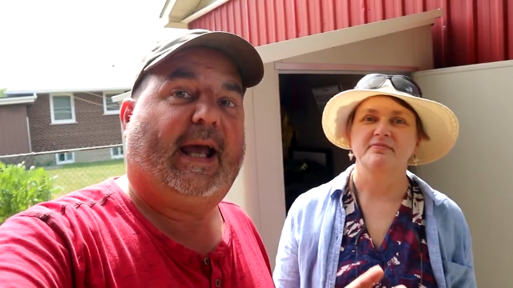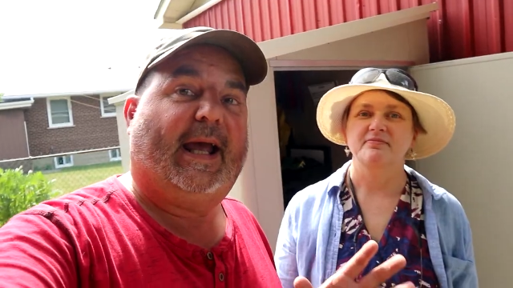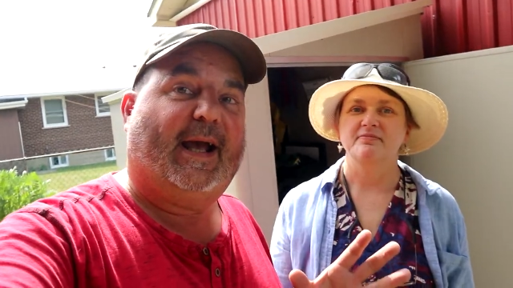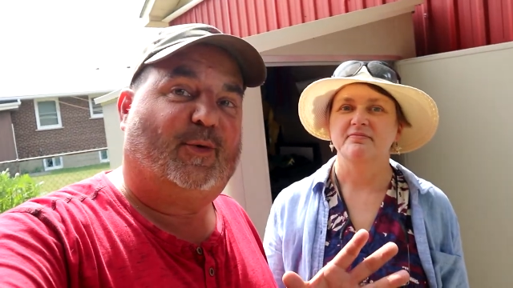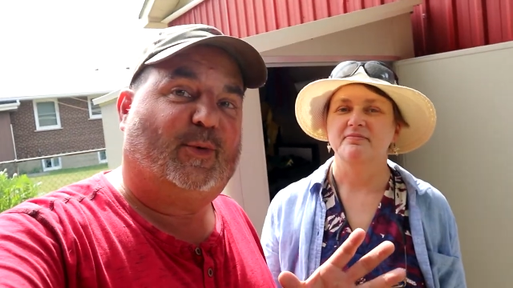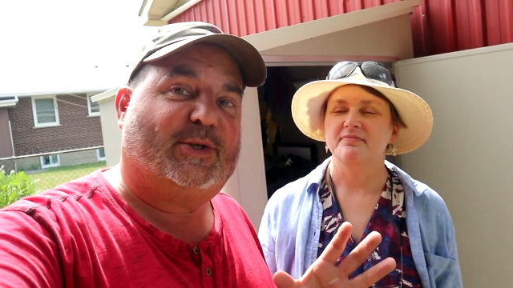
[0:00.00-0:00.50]

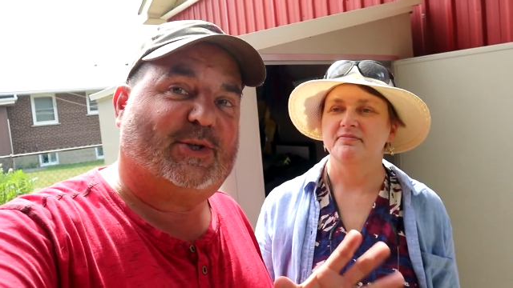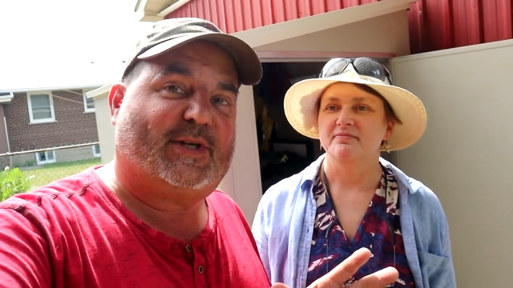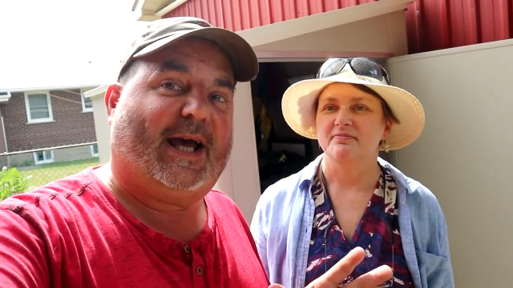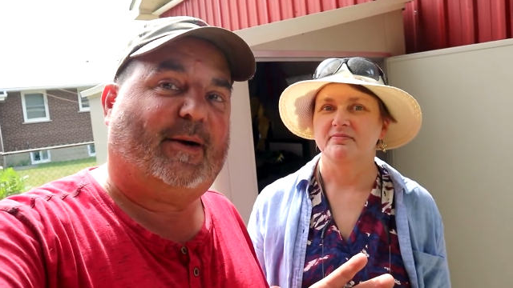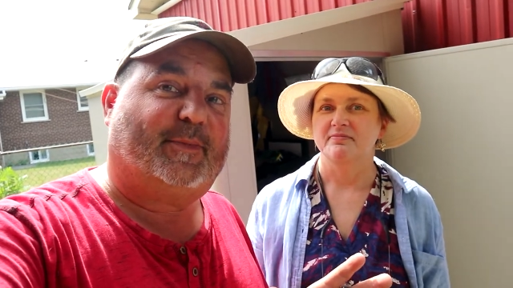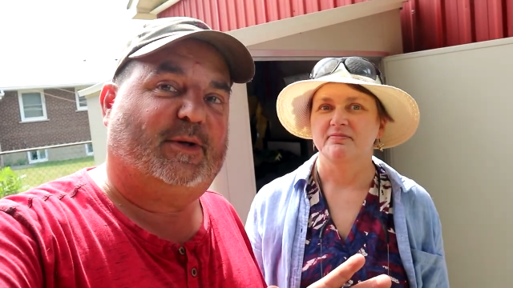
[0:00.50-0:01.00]
Speaker 1: And we
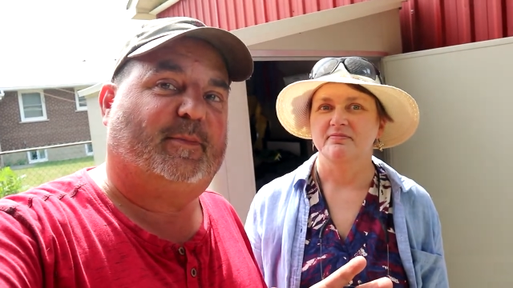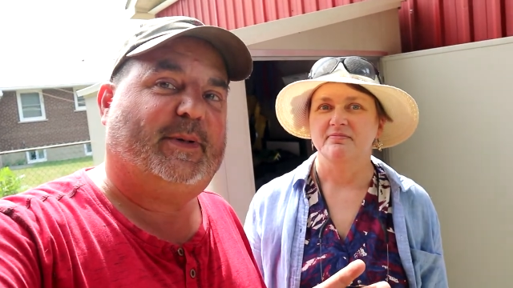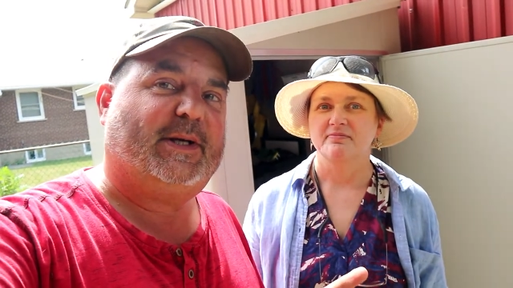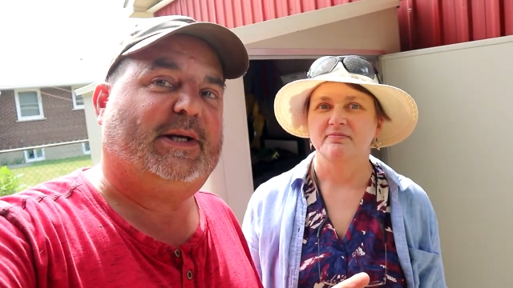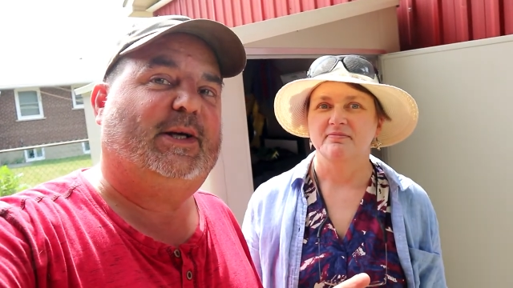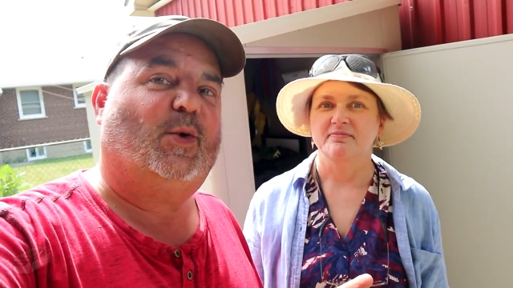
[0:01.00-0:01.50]
just happen to
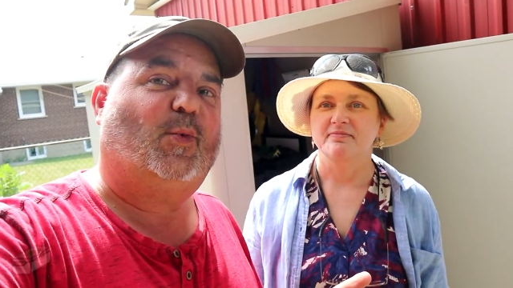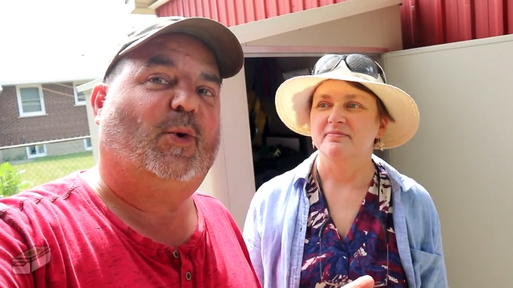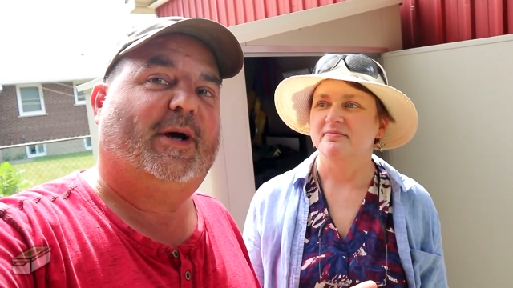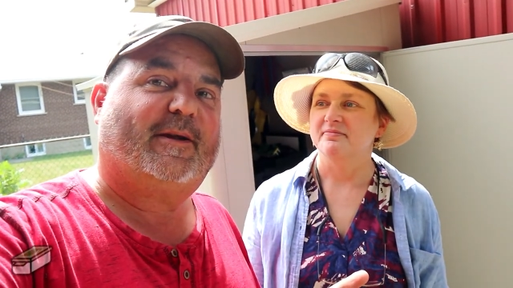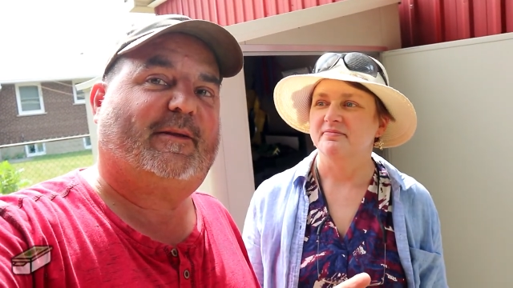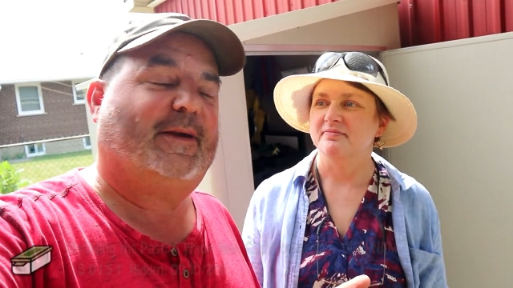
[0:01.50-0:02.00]
be
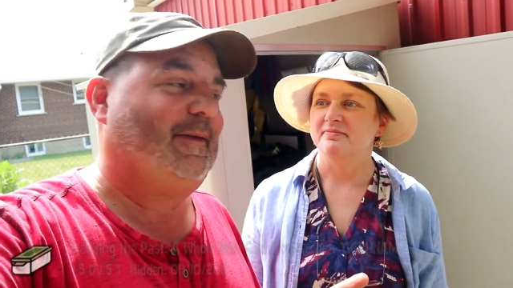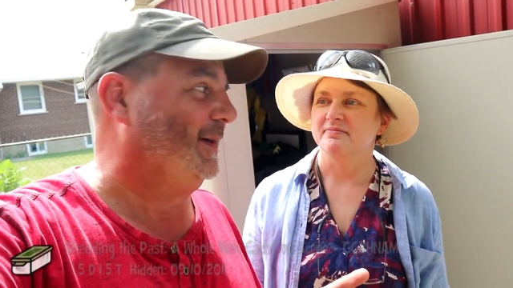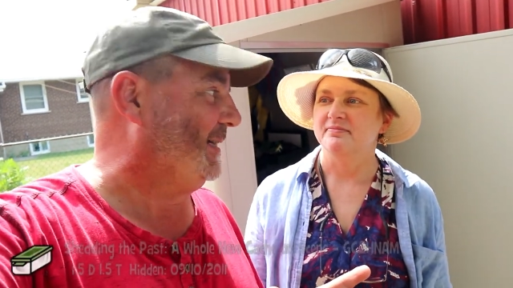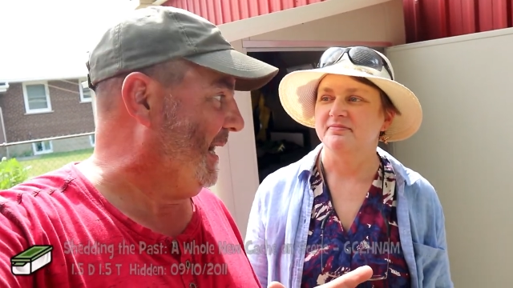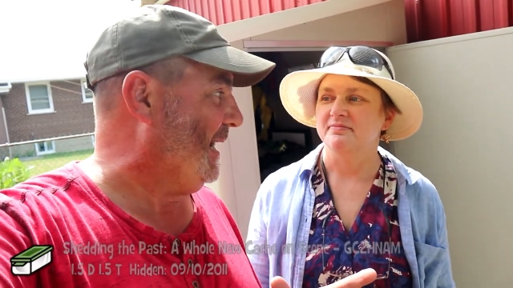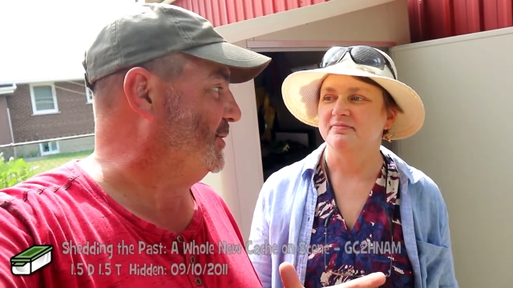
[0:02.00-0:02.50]
with
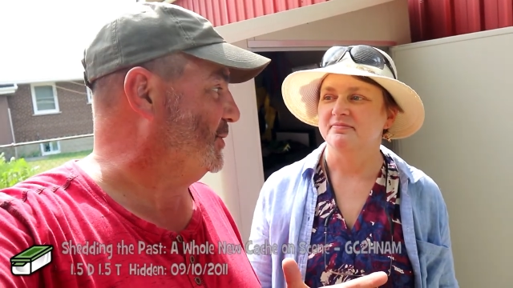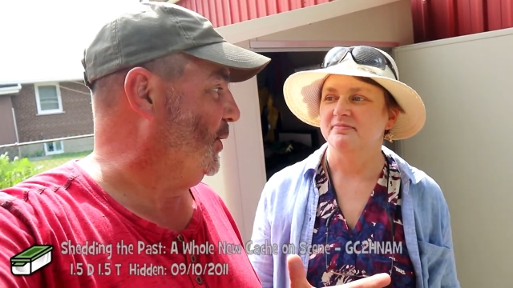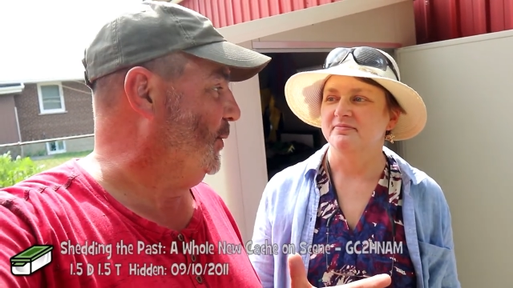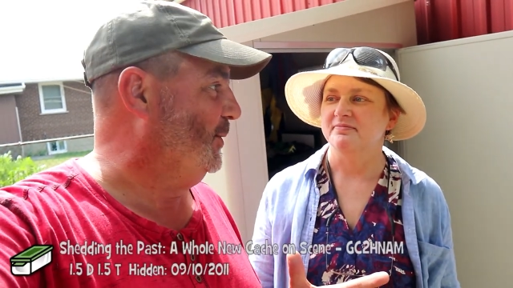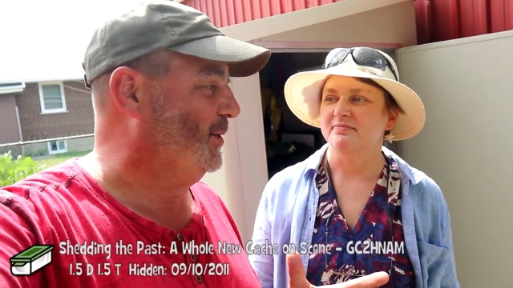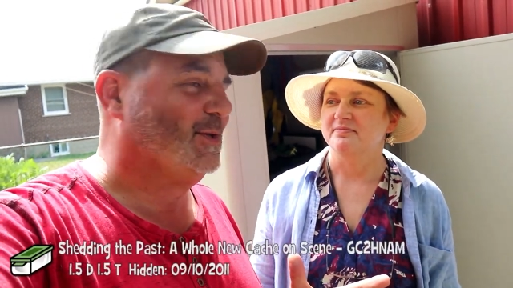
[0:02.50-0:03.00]
the cache
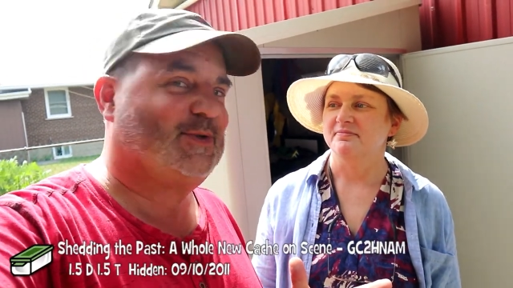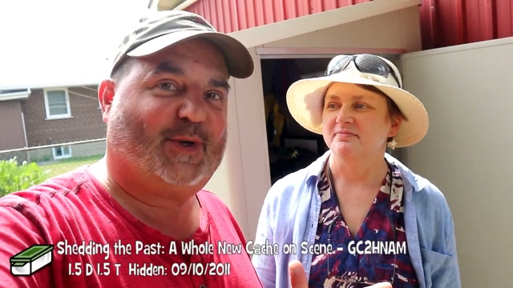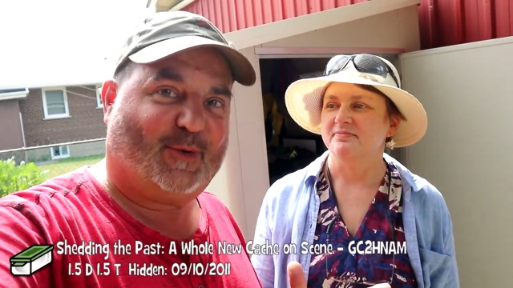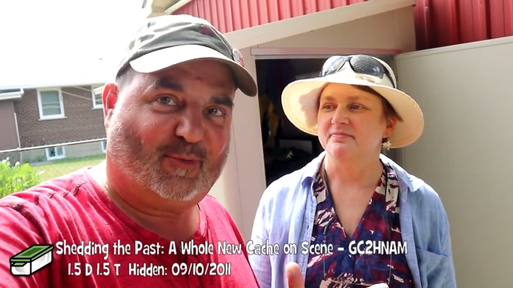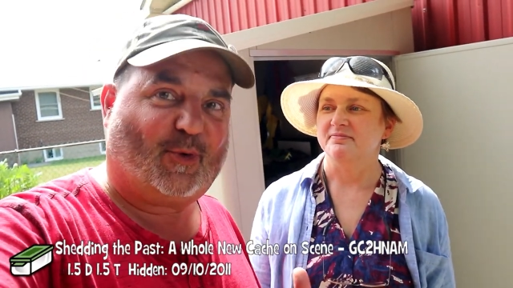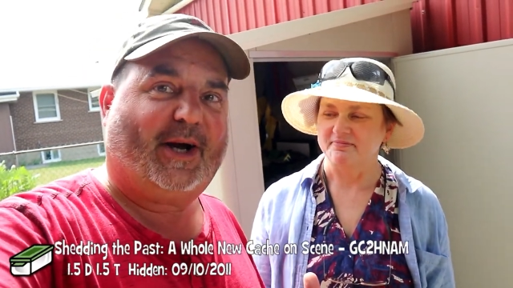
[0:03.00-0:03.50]

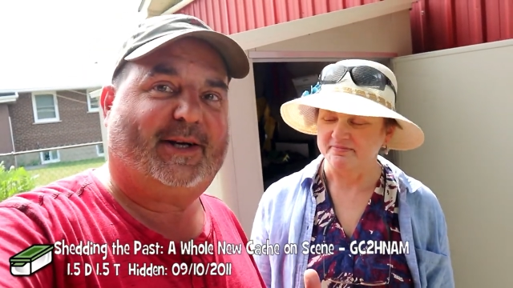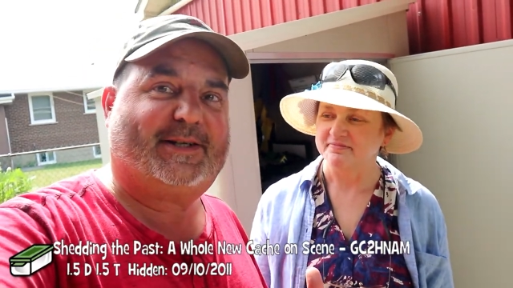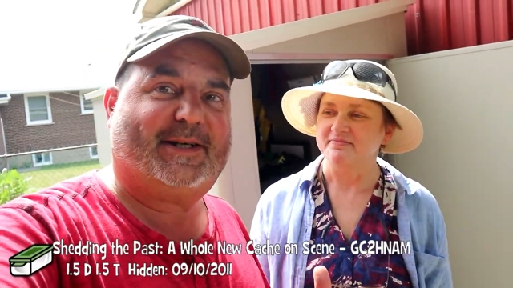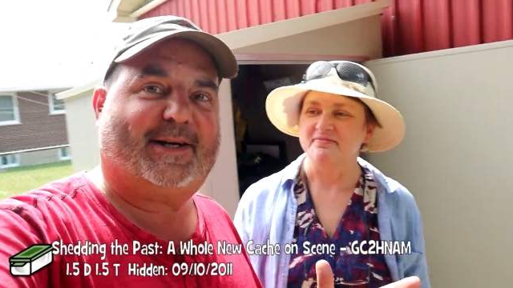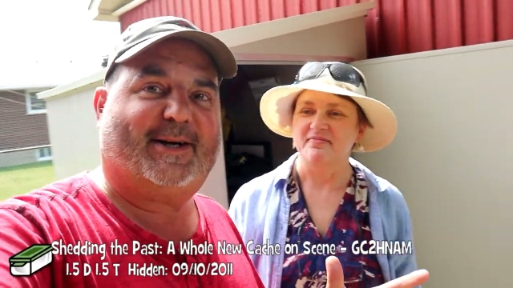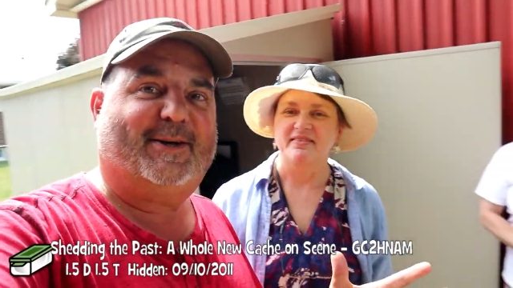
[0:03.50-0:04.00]
owners. They're
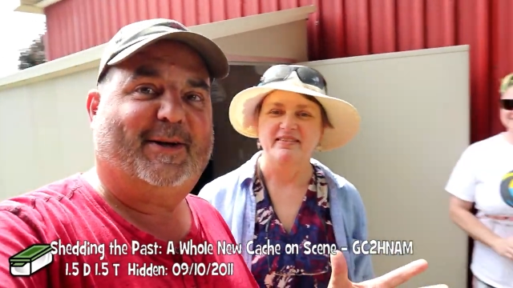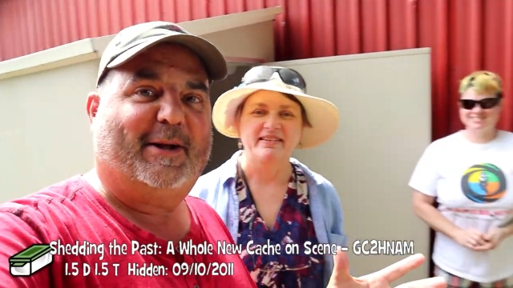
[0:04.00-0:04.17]
right here.